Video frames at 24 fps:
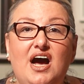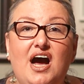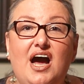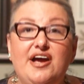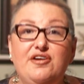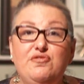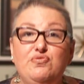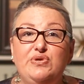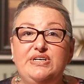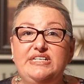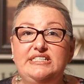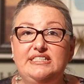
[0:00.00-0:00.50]

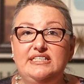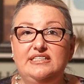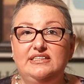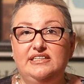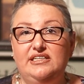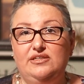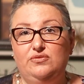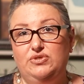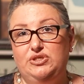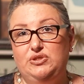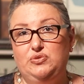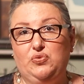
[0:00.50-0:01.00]
I
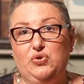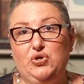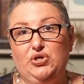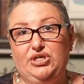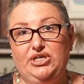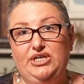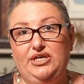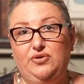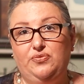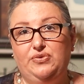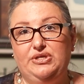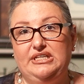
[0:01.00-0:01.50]
recently was
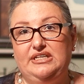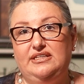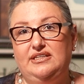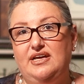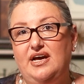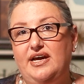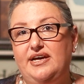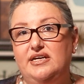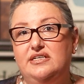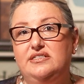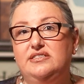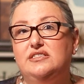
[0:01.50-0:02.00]
working with
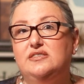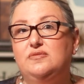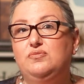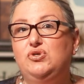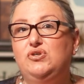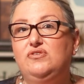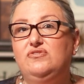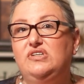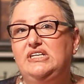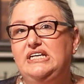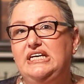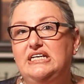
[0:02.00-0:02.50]
clients
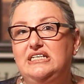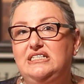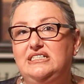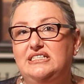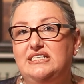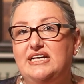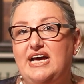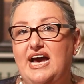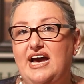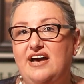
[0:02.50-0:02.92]
moving into